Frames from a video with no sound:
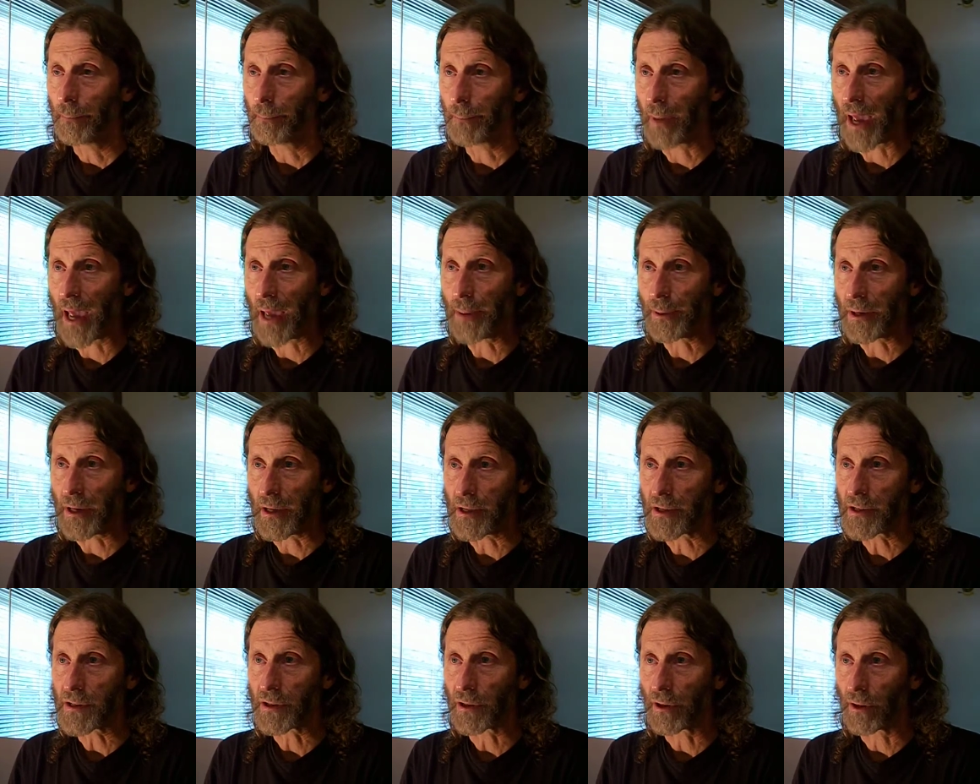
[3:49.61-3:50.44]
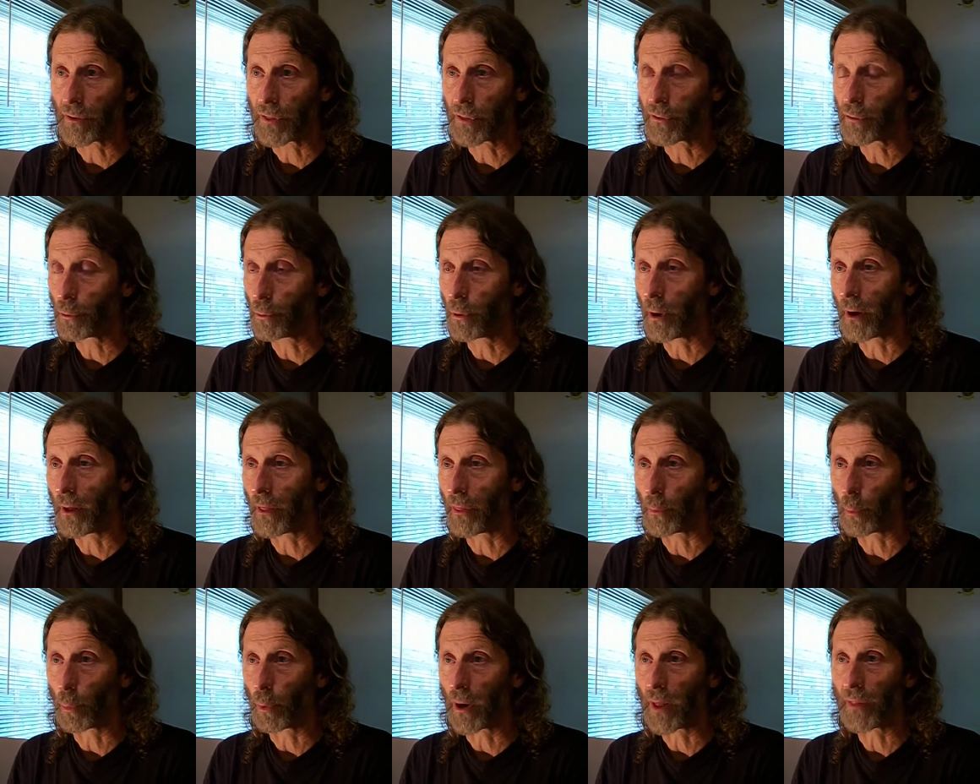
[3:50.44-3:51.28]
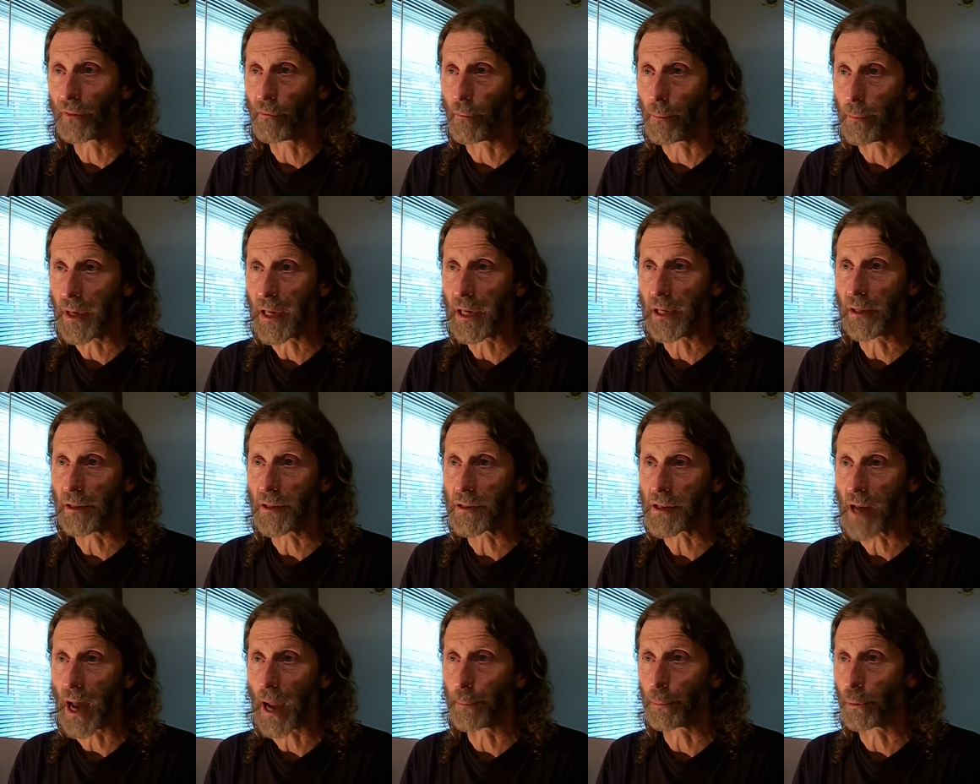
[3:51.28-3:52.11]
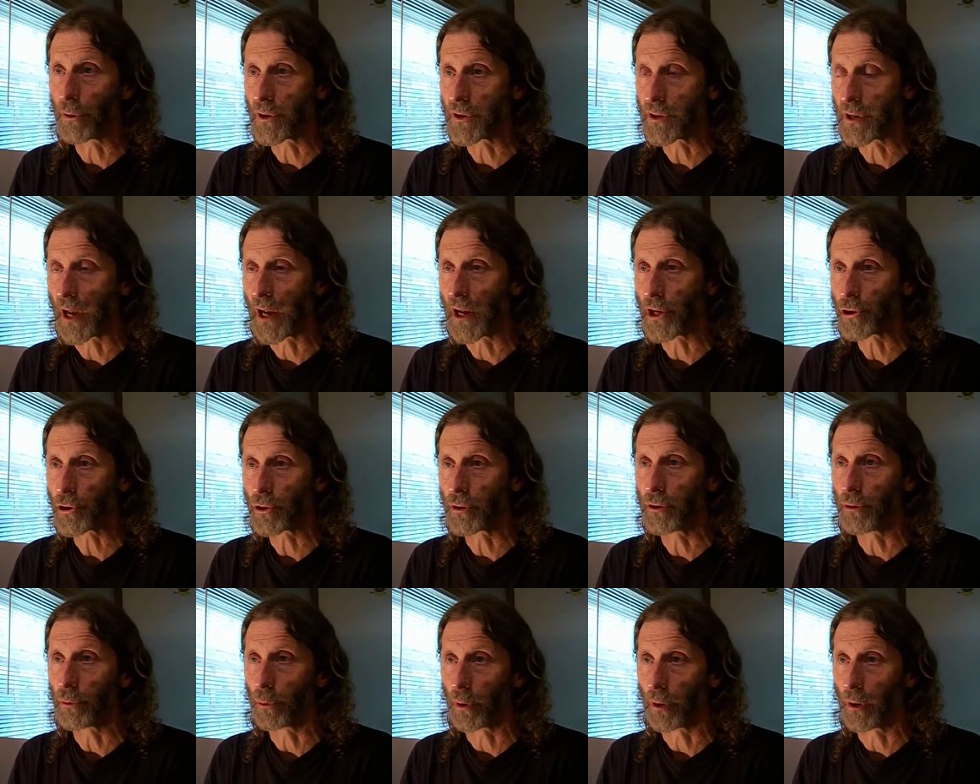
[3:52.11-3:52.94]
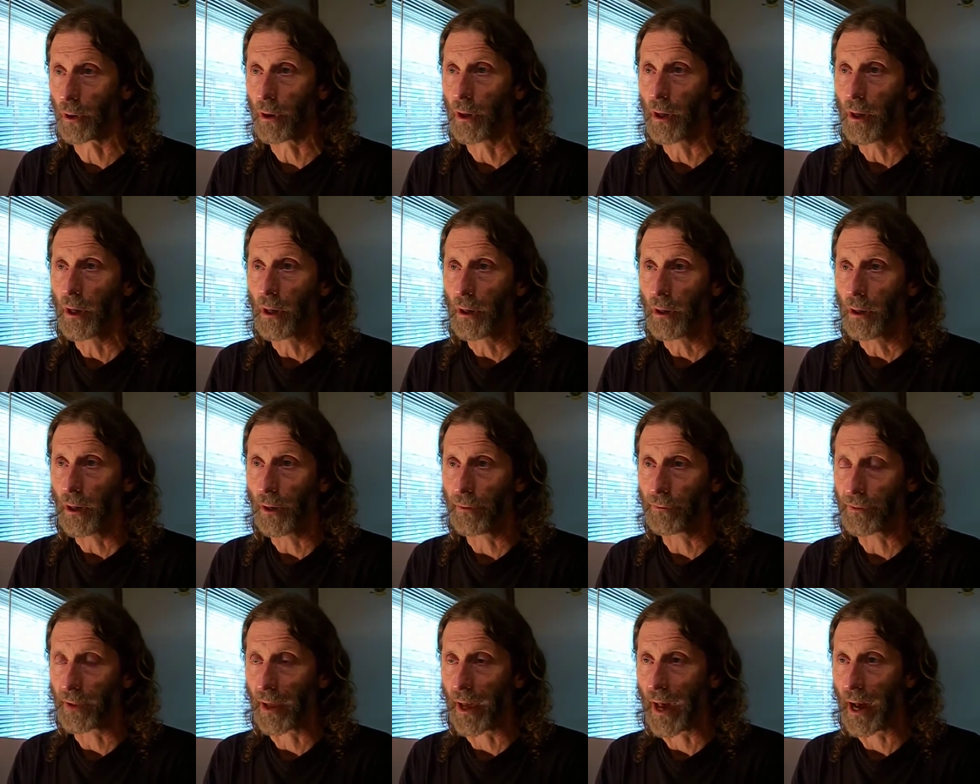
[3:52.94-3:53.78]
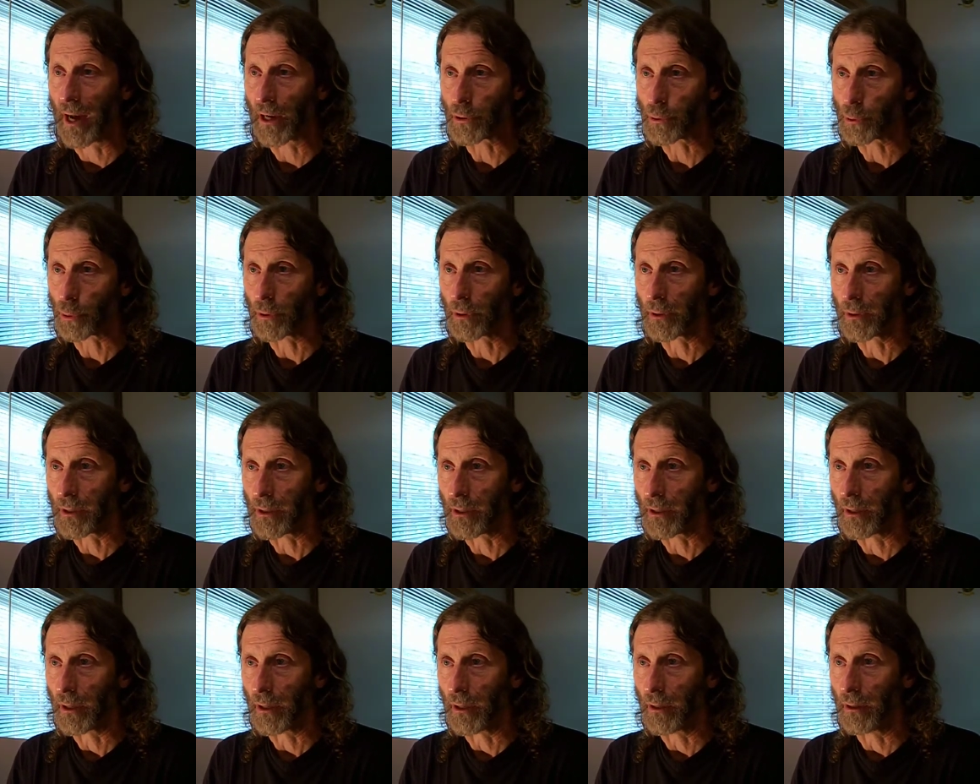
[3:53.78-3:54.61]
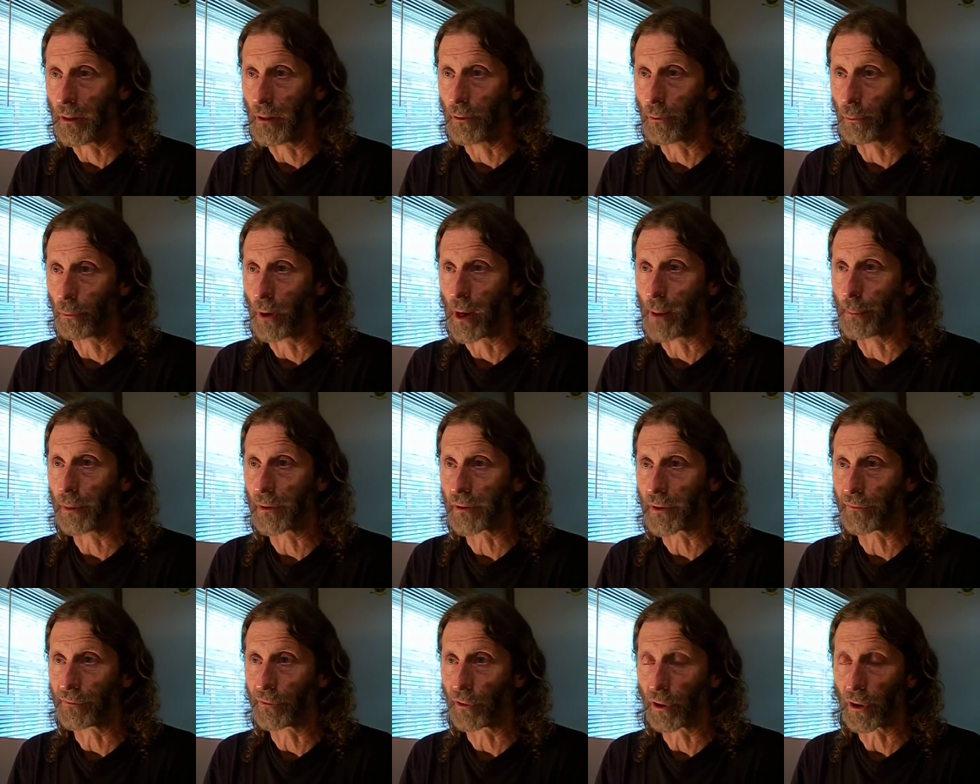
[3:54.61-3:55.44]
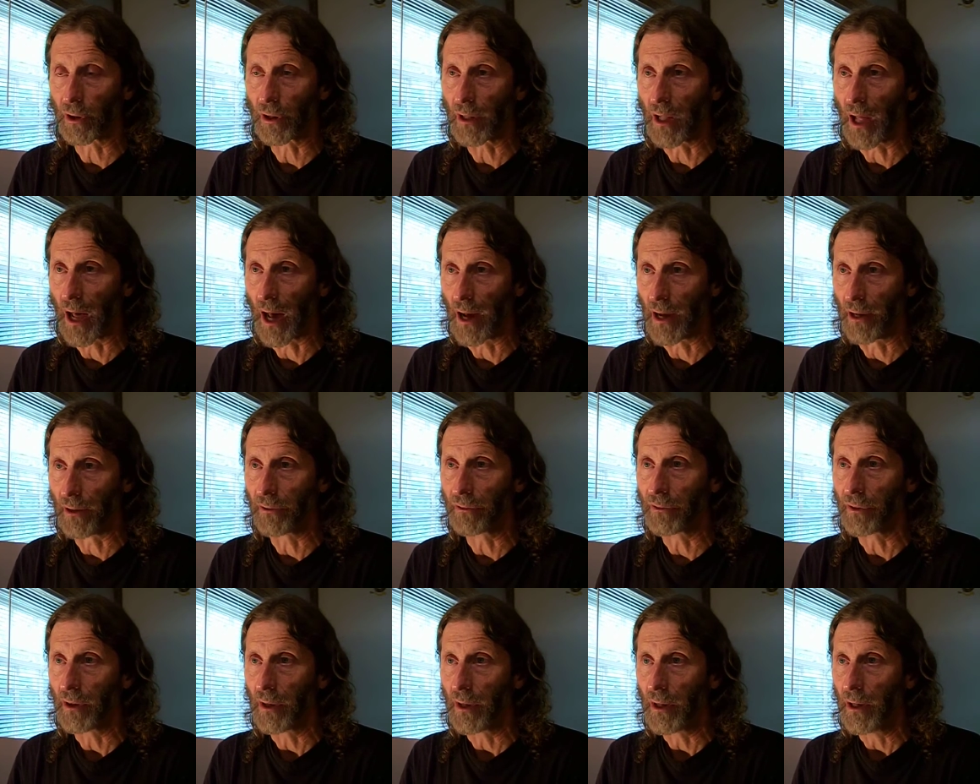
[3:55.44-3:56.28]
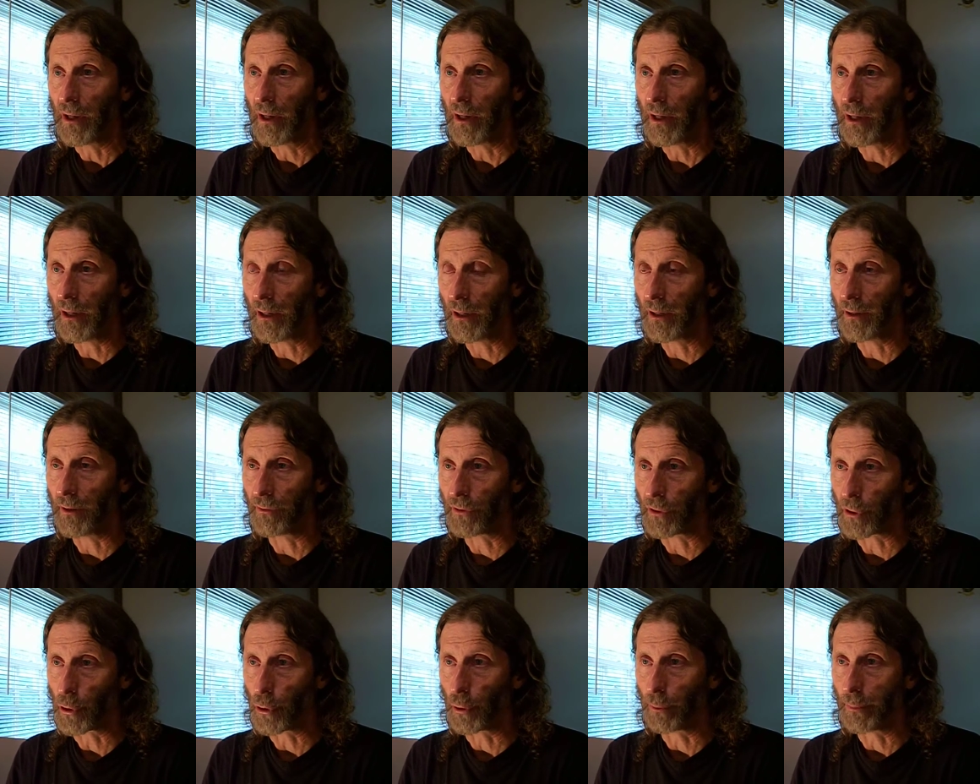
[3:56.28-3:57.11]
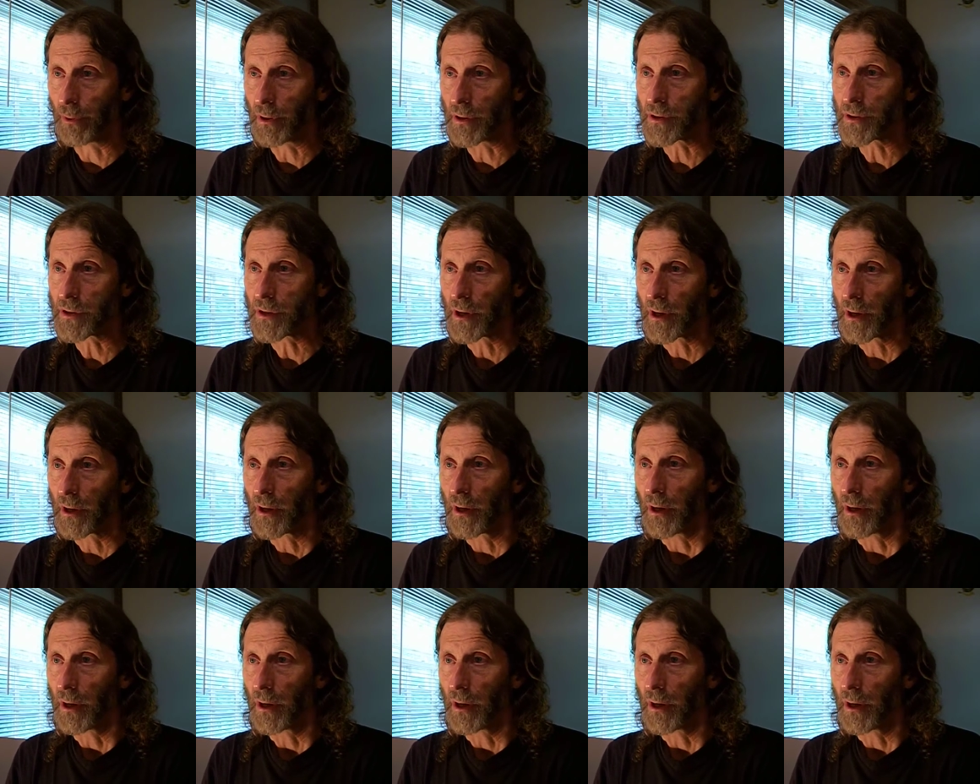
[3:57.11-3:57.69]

babies through whatever means, hybridization, or if they actually uh, were able to fertilize the humans.